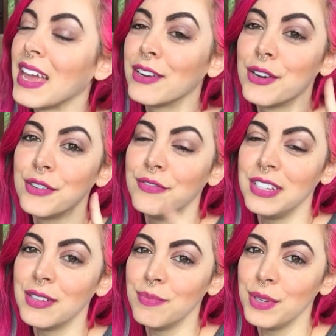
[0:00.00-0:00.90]
And code
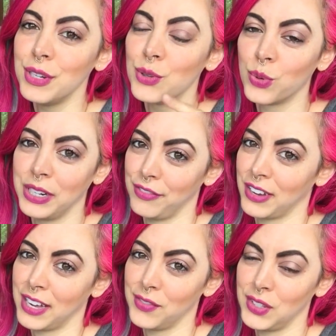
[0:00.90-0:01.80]

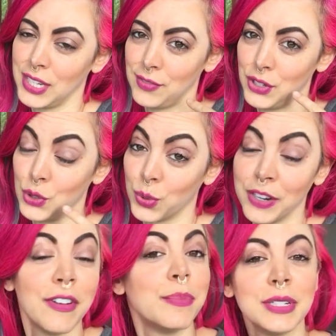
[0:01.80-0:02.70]
VeganBeauty25 saves you
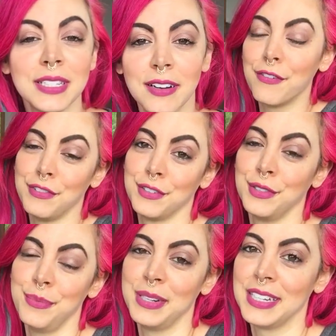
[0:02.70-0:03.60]
25% off your
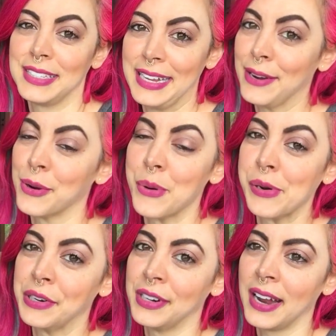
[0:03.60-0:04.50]
Luminess Air
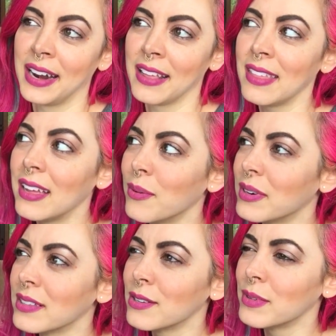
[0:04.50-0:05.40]
order. And I think I
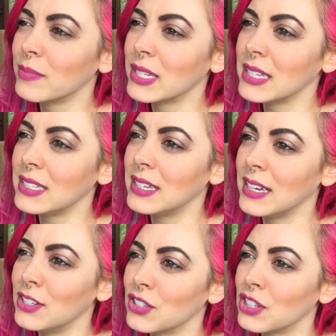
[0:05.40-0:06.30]
went on their website
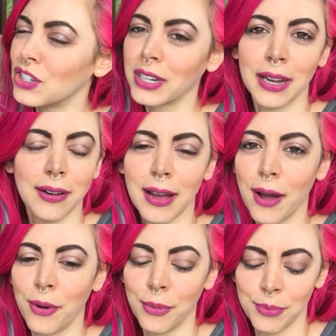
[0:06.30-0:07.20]
today just to check out
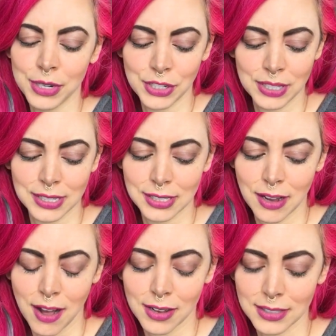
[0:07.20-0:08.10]
how much these
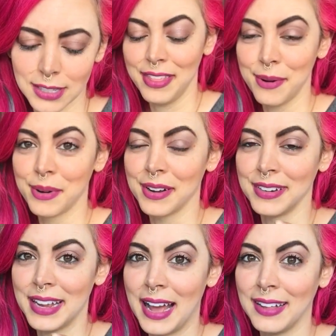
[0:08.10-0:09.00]
cost. And they were
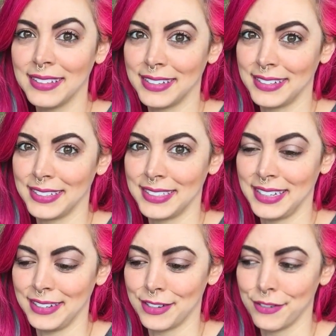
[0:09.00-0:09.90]
on hella
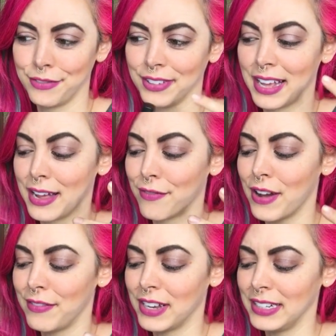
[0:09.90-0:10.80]
sale for like
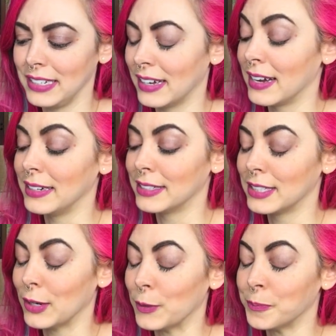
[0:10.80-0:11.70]
$5.99.
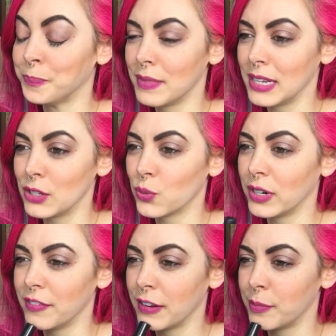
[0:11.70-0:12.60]
So I'm thinking
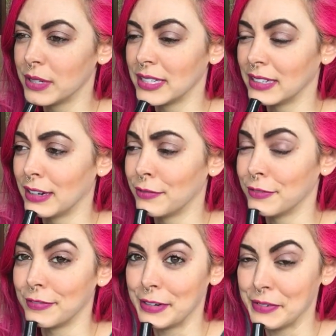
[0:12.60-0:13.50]
25% off
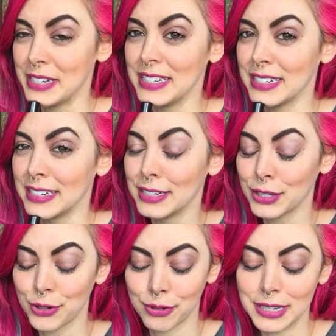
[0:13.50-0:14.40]
of $5.99
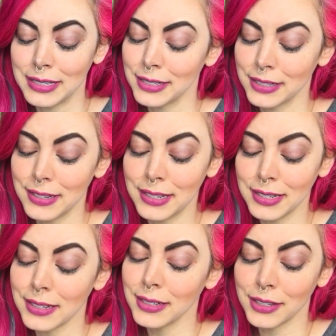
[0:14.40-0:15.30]
is a crazy good
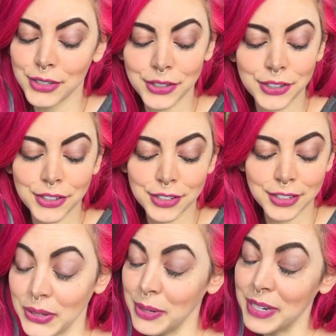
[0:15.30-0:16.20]
deal.
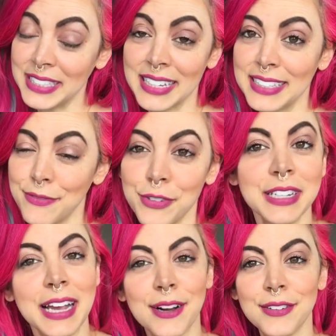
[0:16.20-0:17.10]
So anyways, that's it for
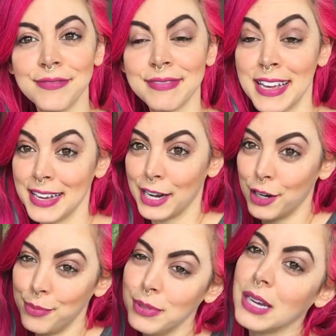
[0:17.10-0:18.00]
now. I
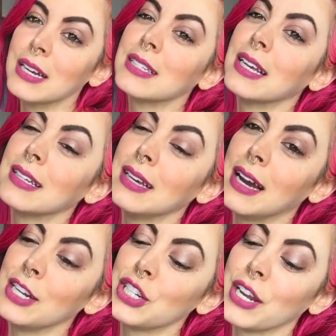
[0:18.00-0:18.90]
hope you guys like the
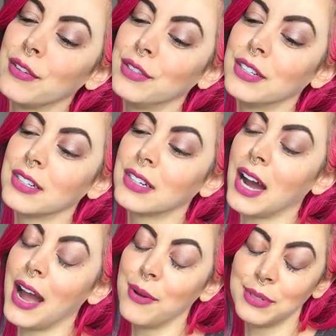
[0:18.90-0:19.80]
eyeshadow look.
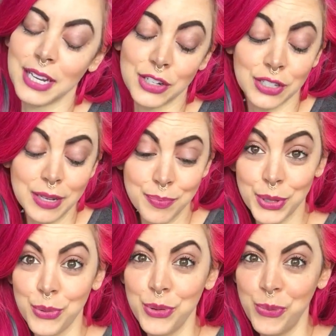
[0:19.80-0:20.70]
I was actually
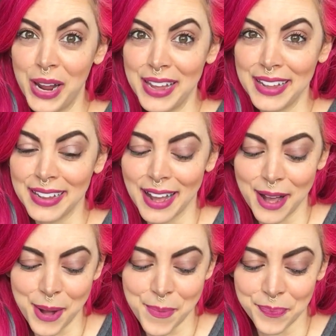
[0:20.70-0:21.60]
blown away.
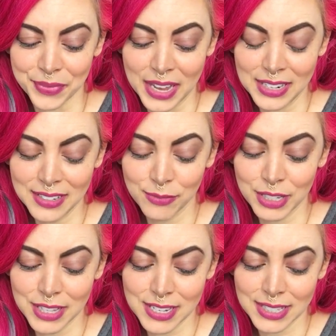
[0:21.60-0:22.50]
Um, I didn't
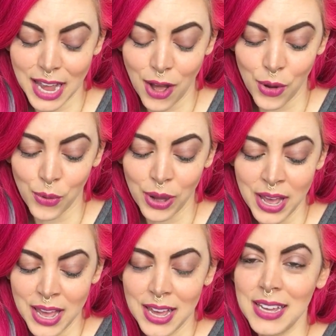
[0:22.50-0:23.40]
realize how
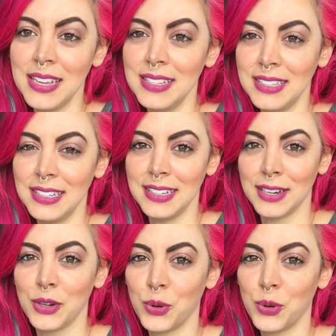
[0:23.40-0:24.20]
easy and